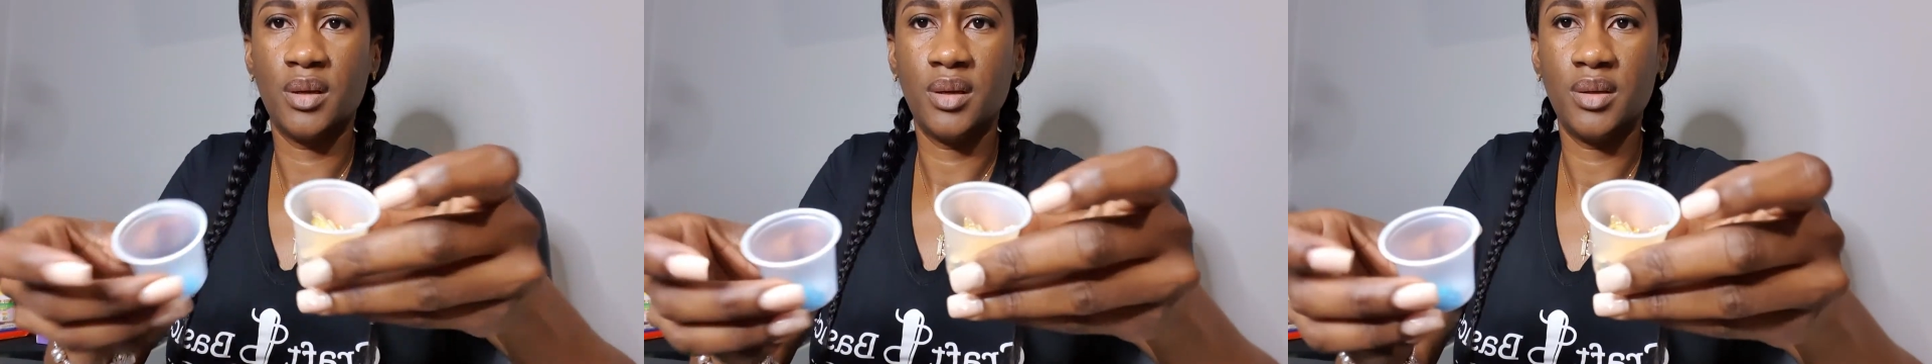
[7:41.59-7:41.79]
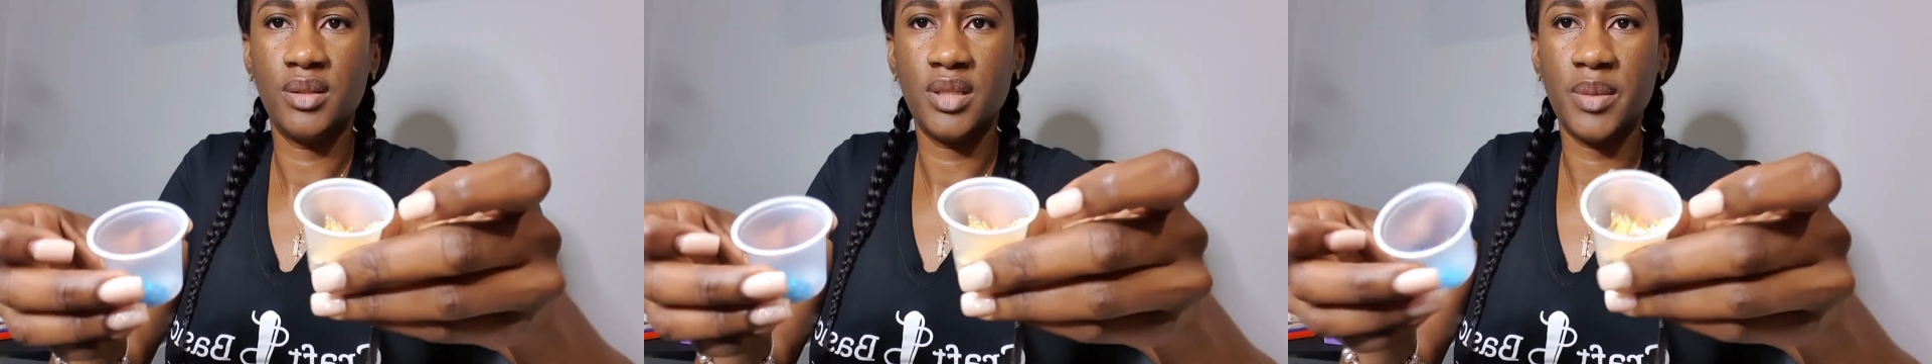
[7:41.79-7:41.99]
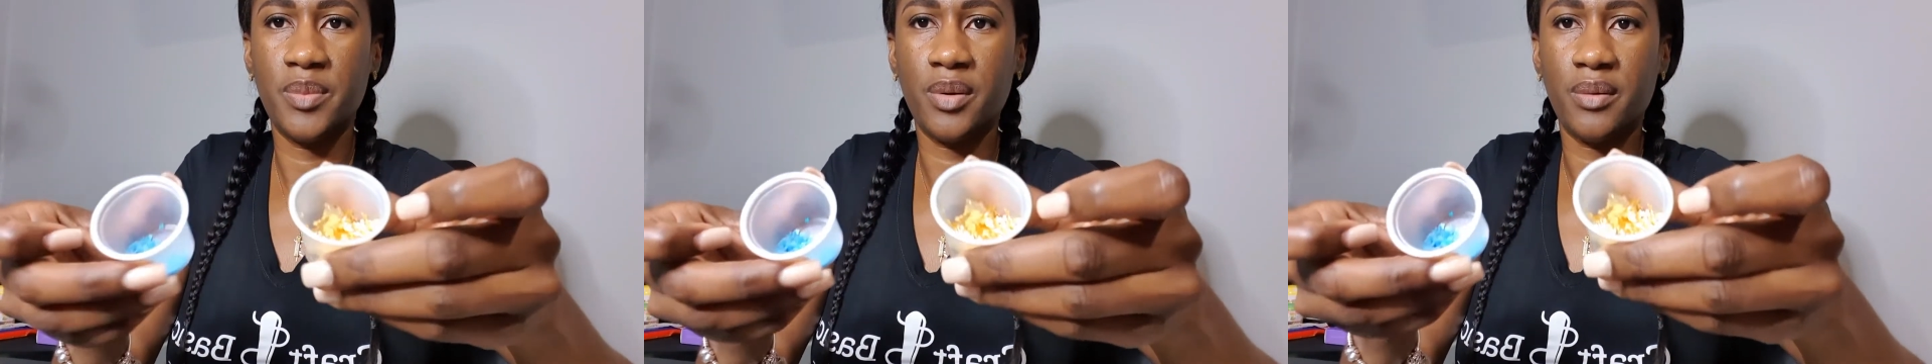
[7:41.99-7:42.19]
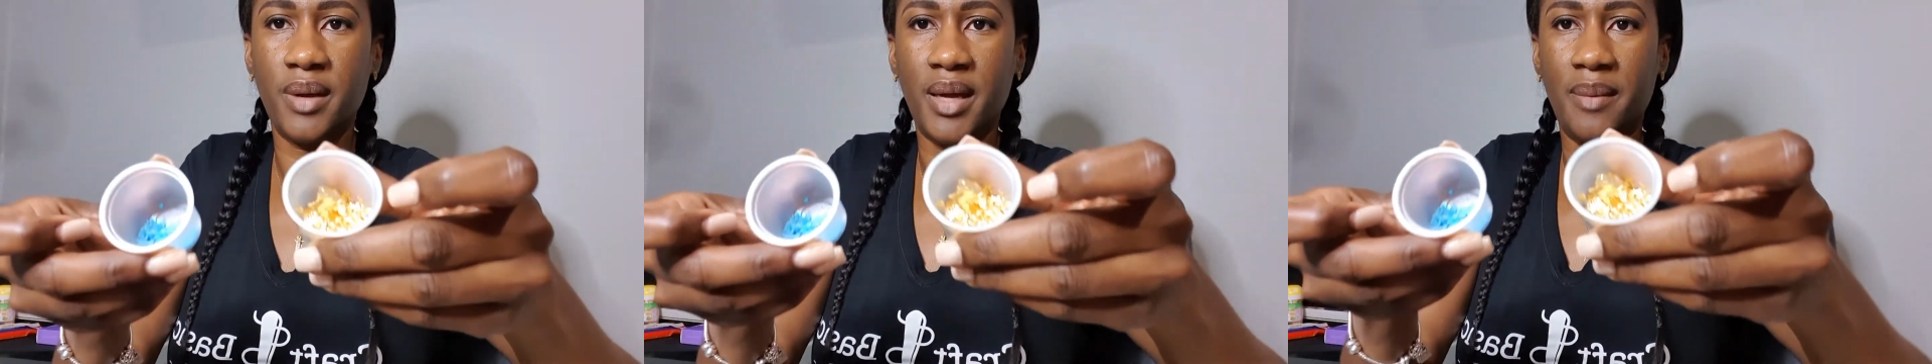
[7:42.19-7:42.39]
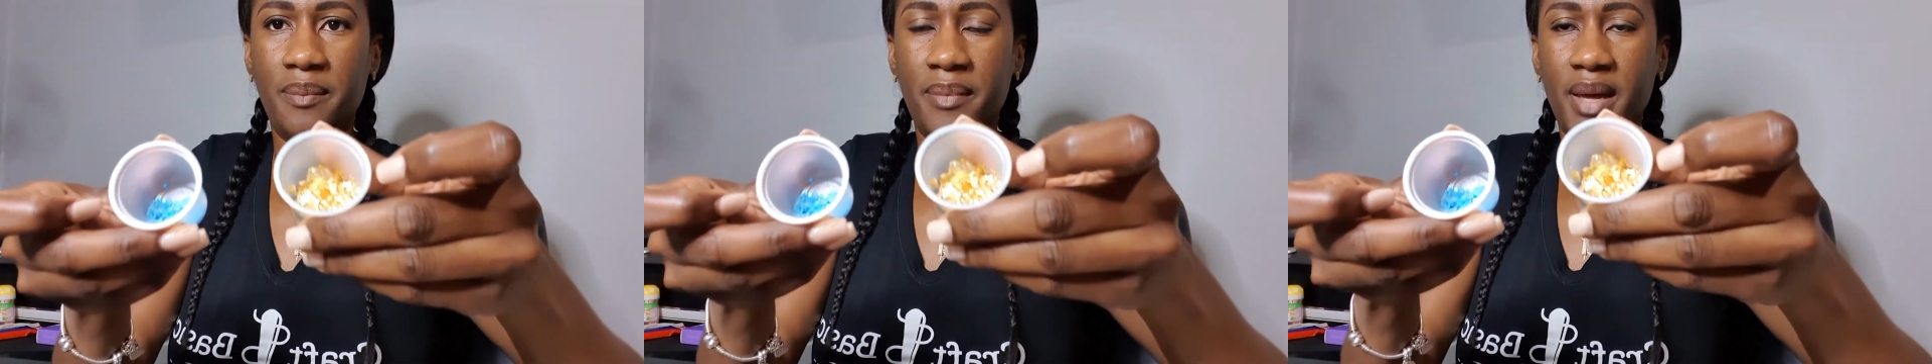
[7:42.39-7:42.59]

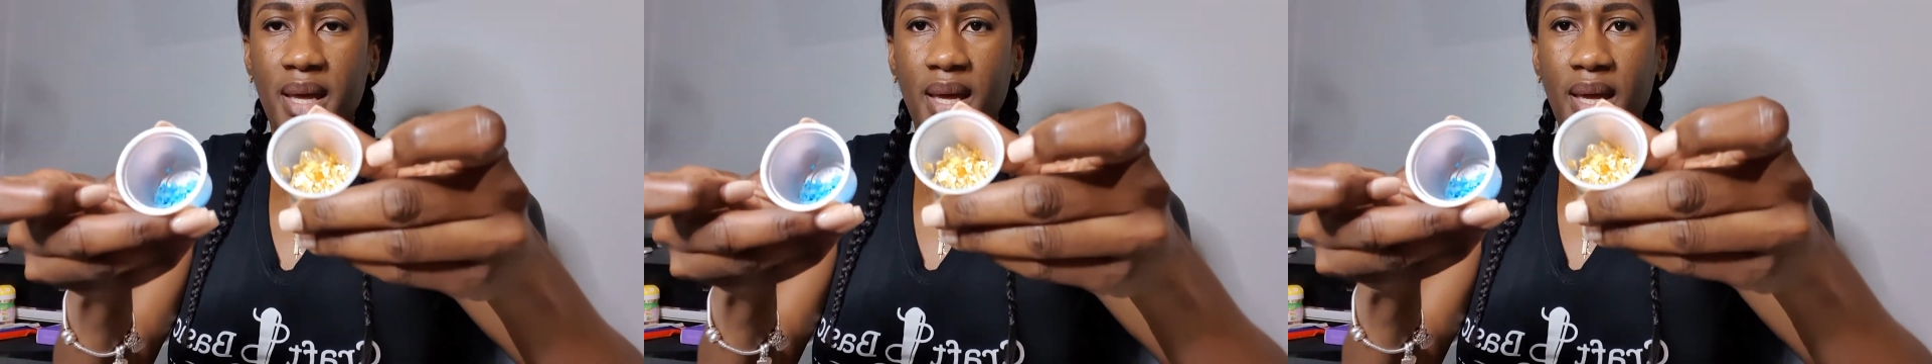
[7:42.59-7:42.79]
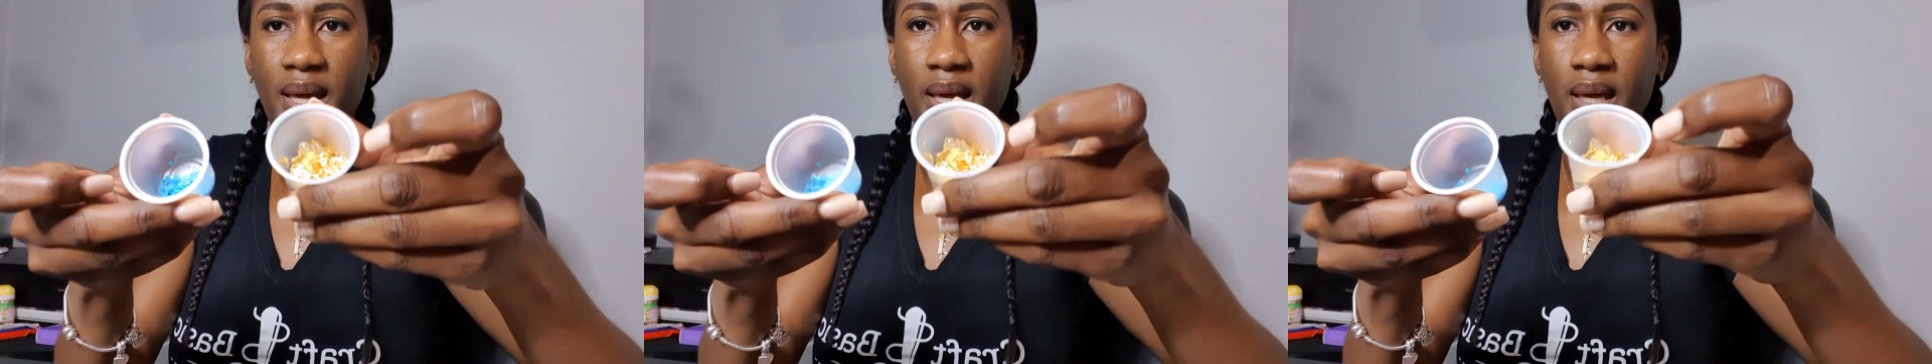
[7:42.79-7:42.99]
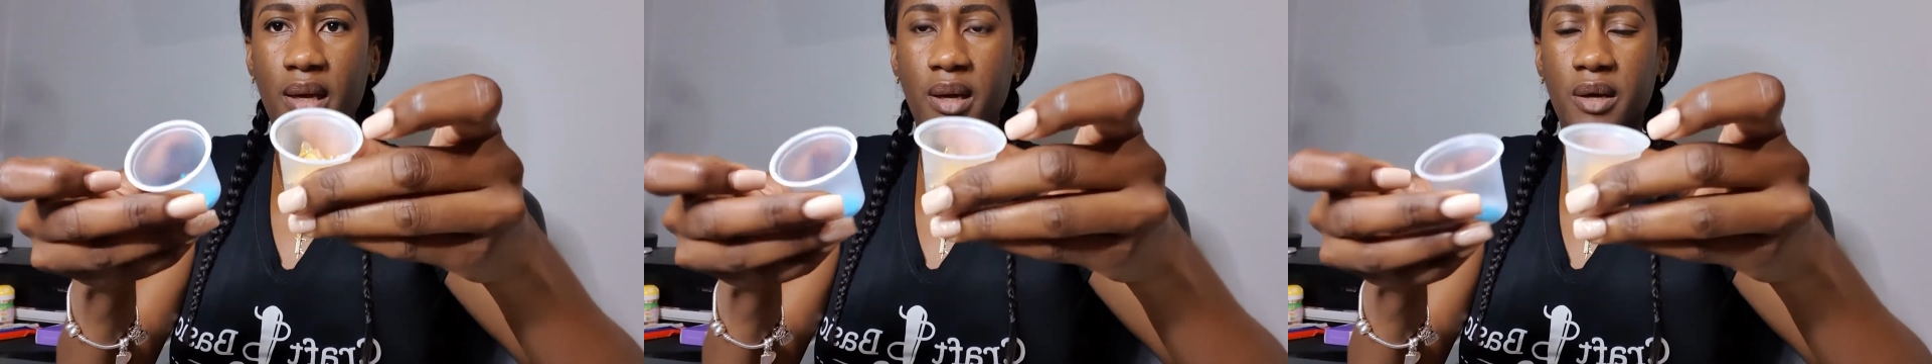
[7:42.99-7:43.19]
separate my